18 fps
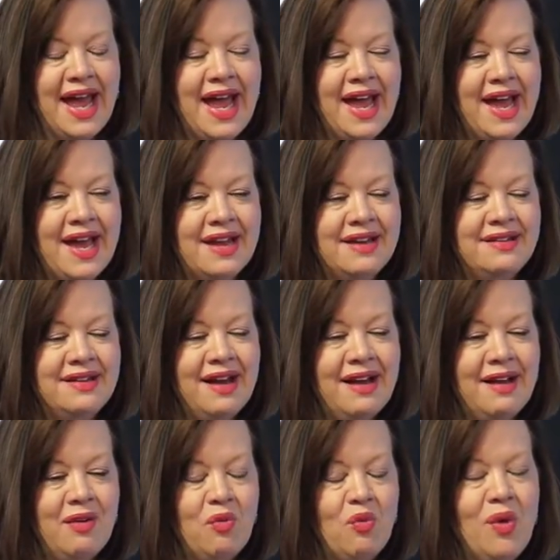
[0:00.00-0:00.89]
And
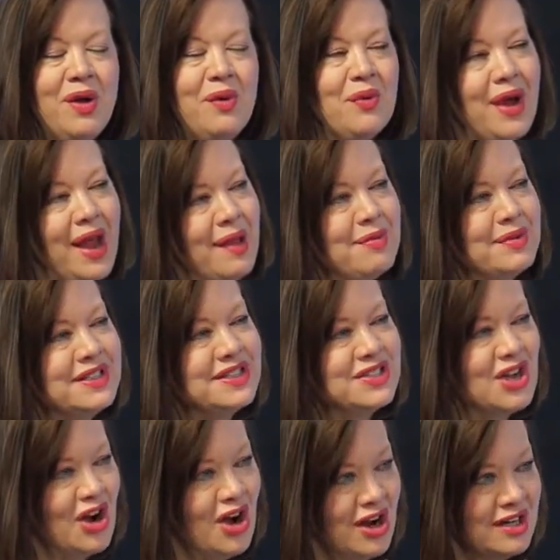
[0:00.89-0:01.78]
we were able to
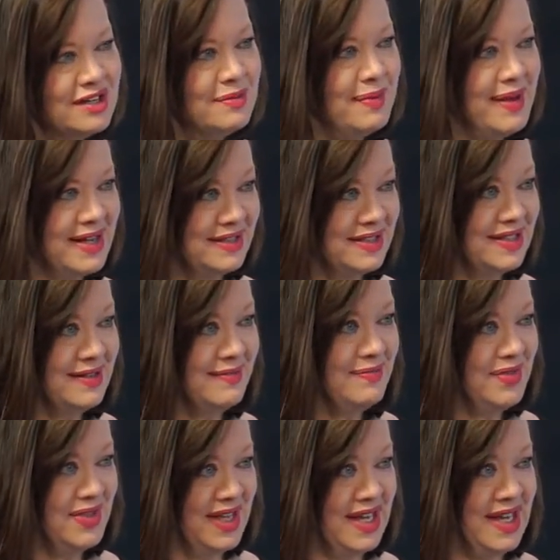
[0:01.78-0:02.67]
talk about some
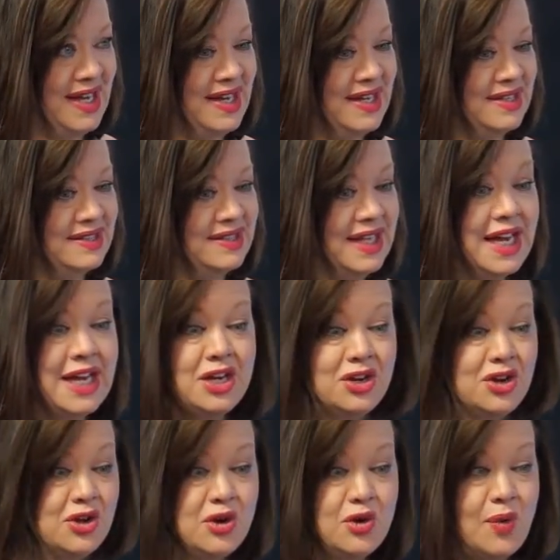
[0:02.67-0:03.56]
things. He
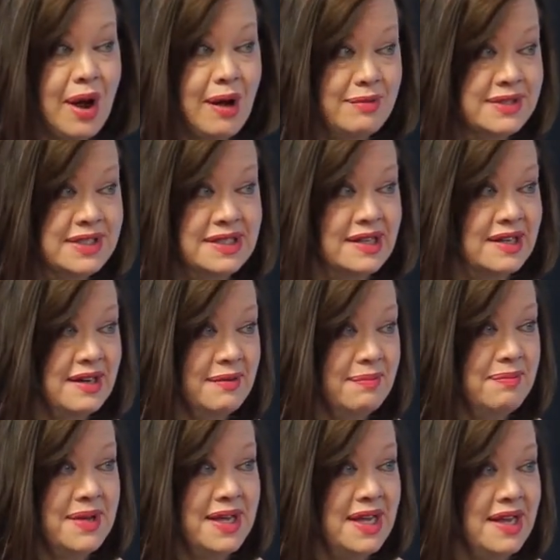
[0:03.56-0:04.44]
knew I was going to
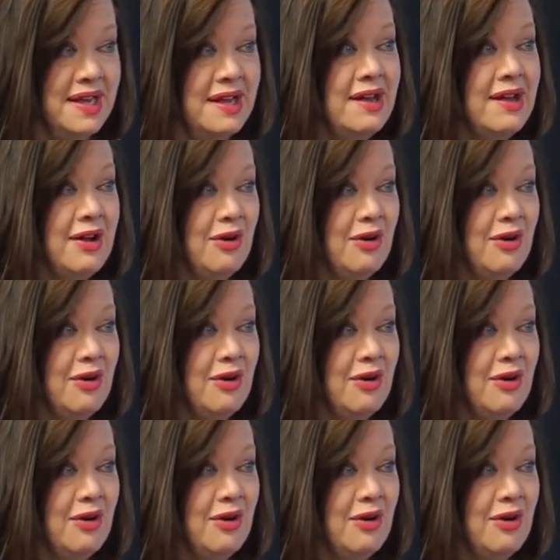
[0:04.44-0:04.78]
be